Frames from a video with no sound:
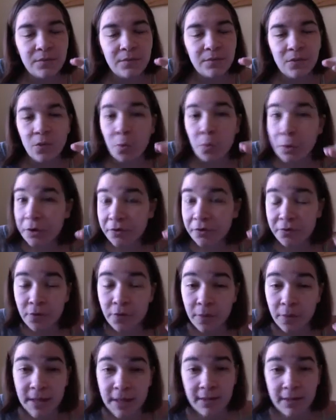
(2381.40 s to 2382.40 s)
weird
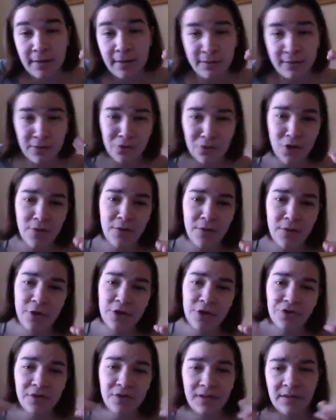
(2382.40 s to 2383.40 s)
format, it has the driving
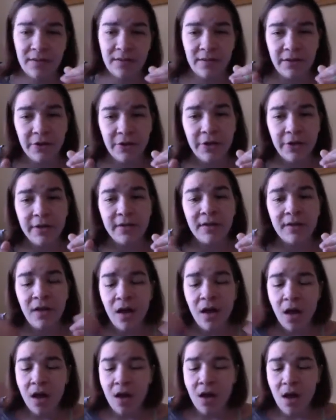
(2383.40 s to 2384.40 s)
directions and the lyrics.
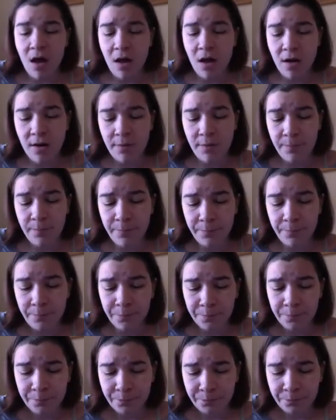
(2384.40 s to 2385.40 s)
I've
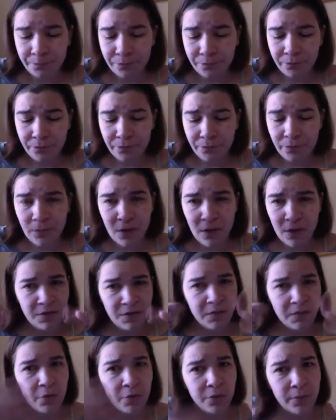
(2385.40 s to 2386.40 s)

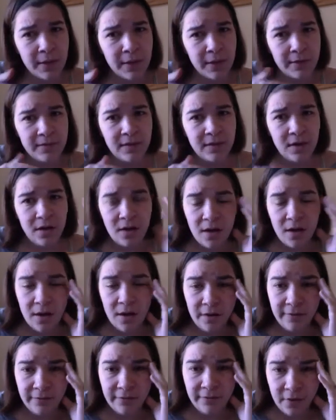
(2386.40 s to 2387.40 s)
done both ways.
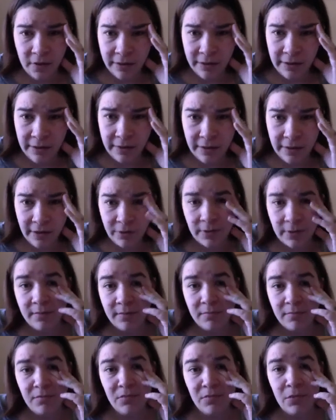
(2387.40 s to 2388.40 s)
I've gone in there with,
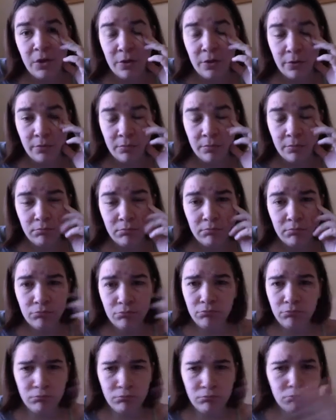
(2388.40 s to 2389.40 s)

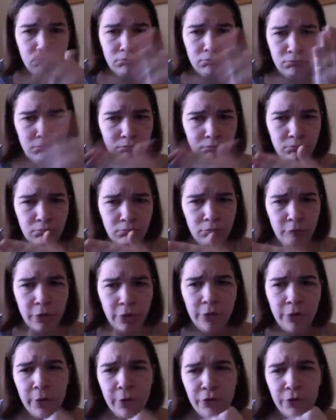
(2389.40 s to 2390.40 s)

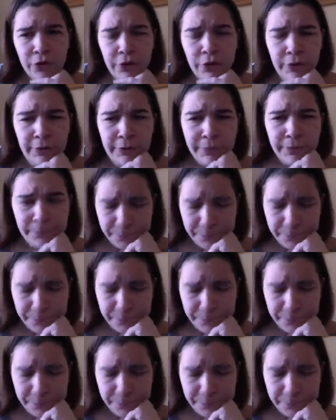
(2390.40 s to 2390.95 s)
no emotion and